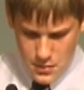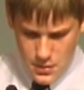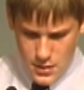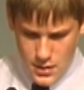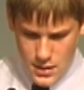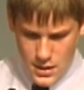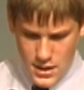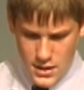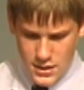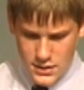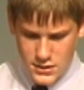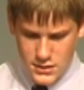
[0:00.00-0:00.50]

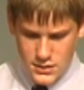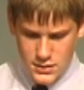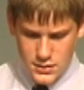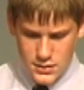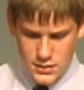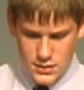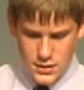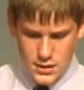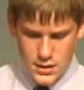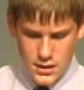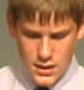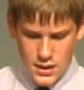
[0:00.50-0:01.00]
And
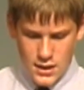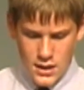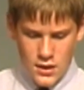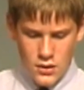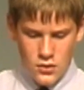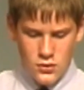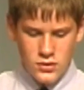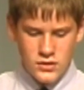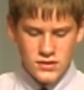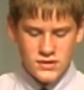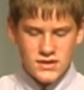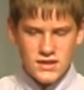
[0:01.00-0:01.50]

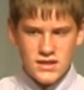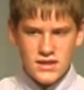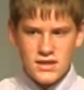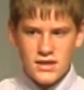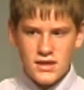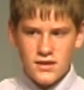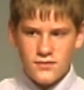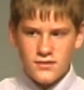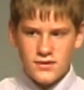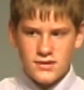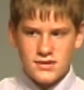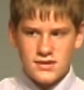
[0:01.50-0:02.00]
how does he
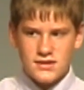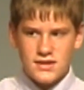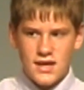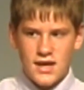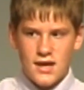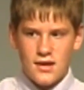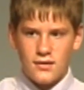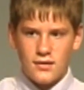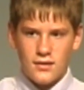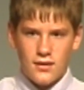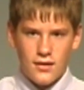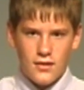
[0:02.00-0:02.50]
give us
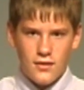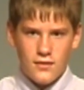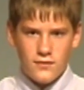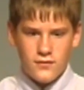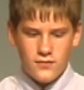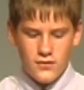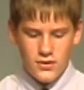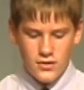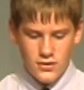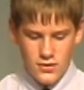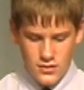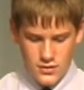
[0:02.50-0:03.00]
that love?
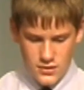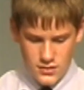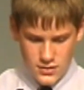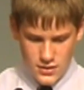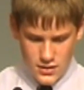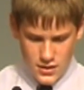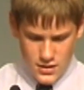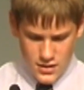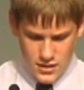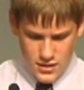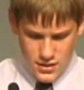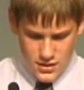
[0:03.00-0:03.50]

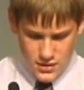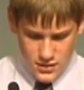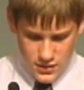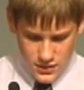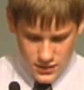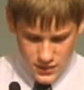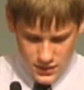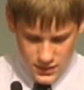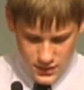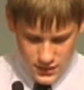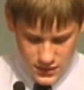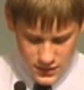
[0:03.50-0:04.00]

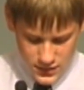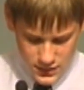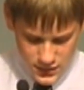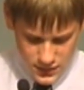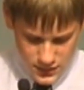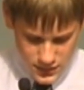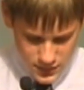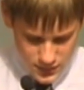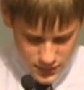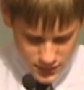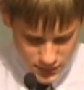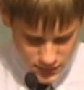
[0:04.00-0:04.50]

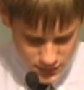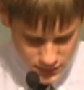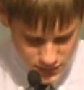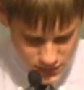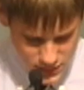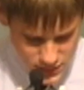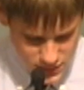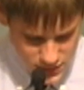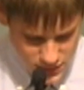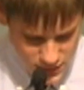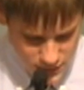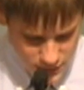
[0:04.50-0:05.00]
In
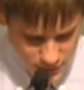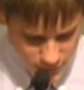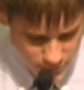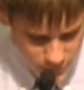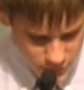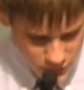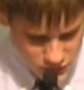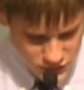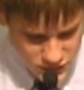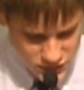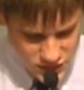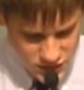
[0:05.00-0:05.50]

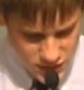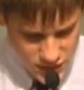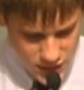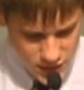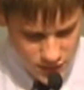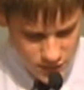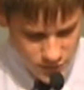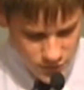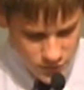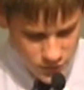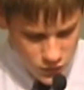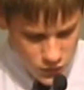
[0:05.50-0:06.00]
1
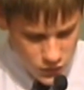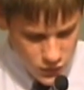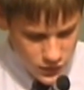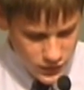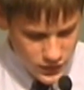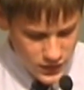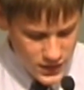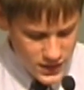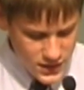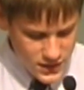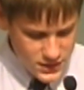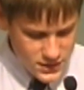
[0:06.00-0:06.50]
John
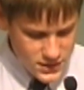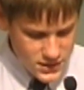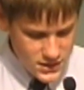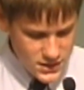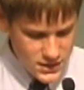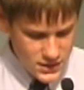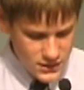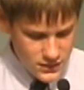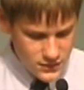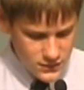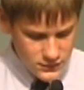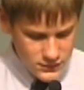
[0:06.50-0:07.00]

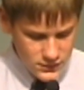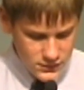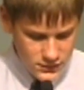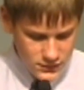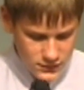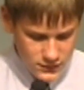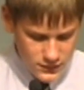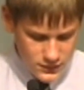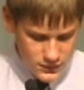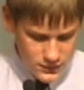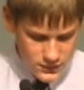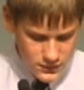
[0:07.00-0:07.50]
4:19, a
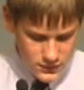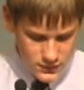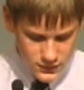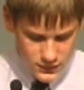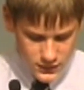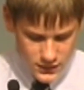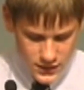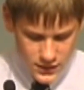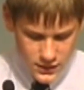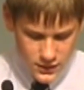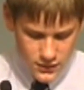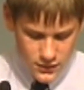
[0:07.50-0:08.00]
little
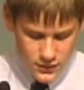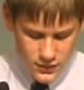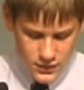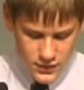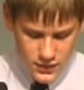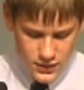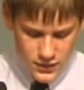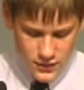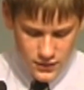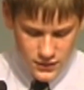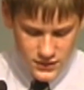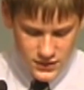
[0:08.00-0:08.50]
later
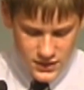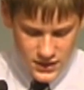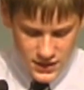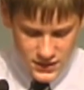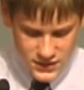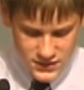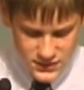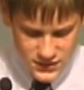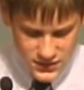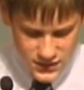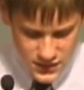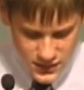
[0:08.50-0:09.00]
in our
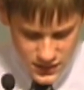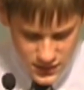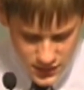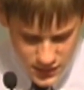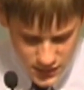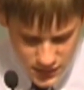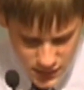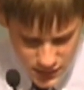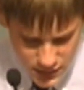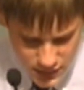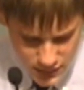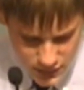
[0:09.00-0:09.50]
text,
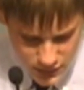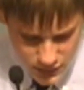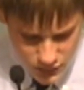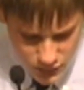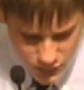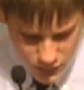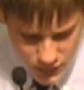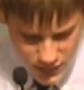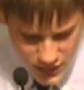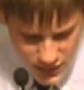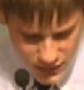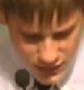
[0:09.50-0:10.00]

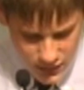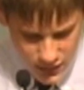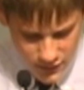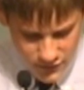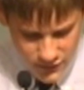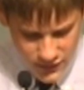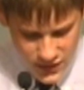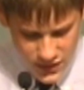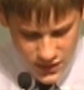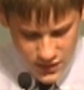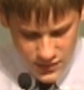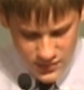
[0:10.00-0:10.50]
"We
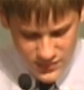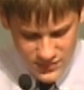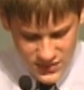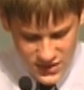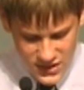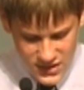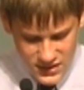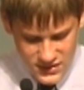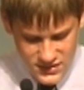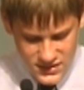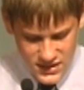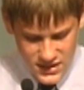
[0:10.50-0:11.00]
love him
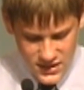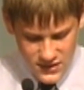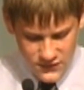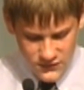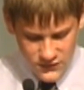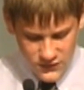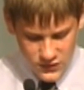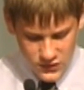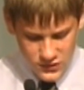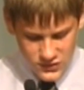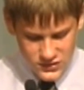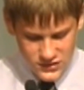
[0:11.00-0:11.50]
because he
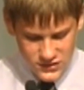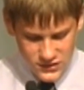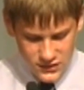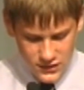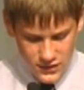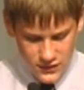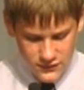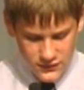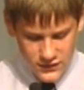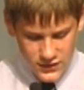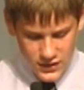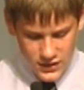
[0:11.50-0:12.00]
first
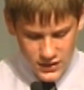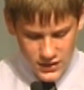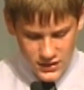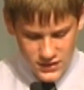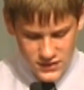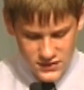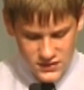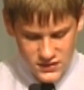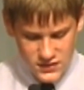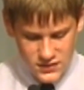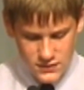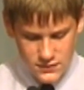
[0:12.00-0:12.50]
loved
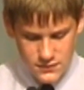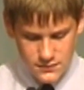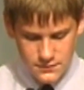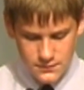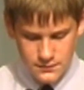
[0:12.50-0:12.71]
us."